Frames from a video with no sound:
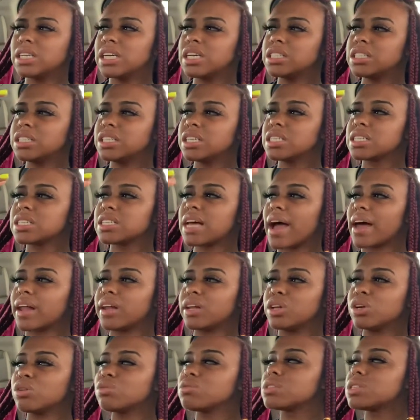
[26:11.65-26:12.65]
It's just like
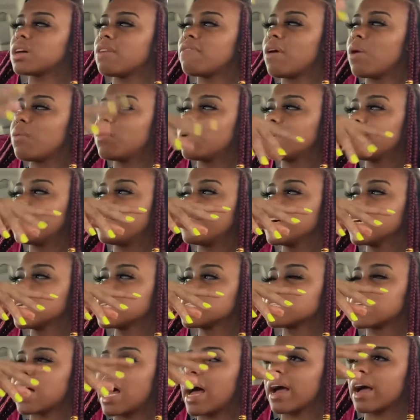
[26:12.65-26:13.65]
little stuff I want to fix,
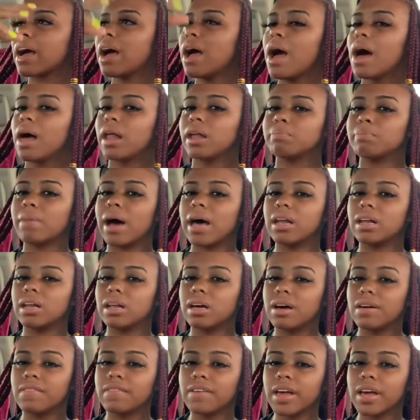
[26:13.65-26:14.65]
like my
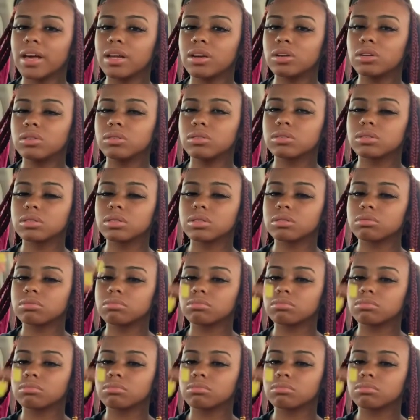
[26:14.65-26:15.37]
love handles.